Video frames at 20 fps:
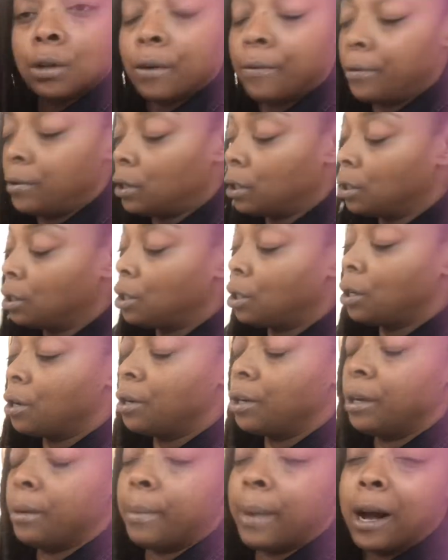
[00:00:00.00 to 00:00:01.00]
Or if you're
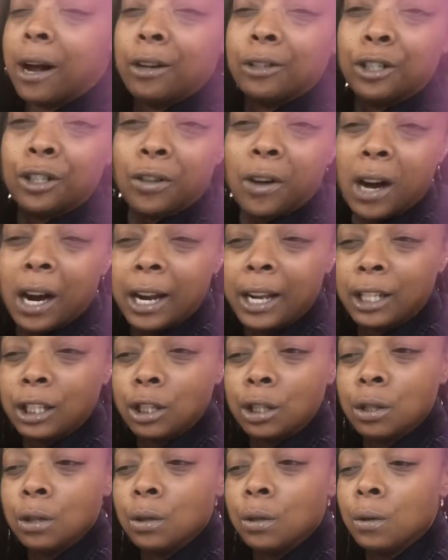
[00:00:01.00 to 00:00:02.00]
concerned about trying
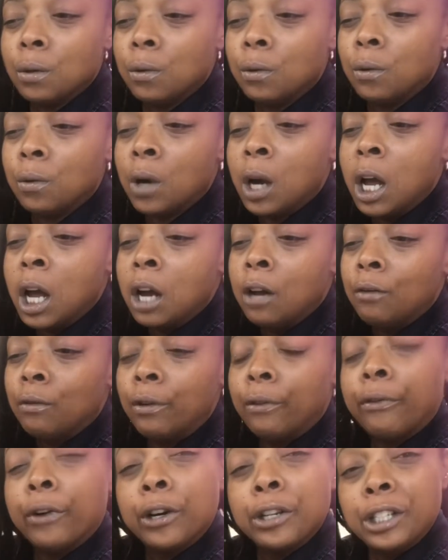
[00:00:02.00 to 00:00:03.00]
to
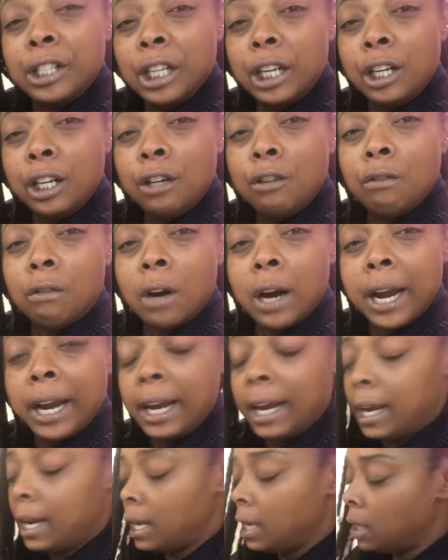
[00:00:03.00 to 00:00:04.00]
reverse any
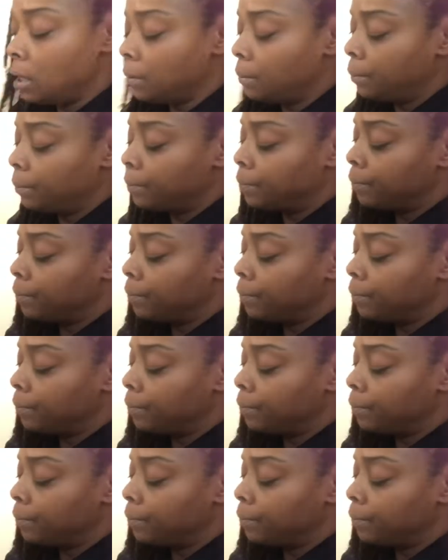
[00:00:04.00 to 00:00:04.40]
graying,